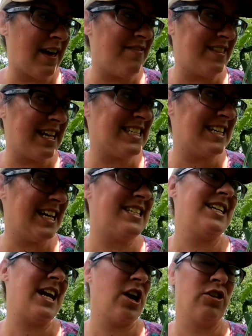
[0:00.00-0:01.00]
And this
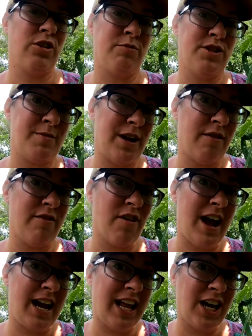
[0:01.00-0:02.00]
is an heirloom tomato
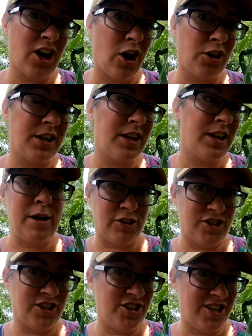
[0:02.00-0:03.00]
variety called
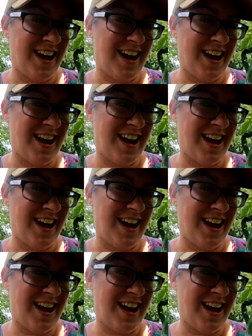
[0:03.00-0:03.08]
Belgian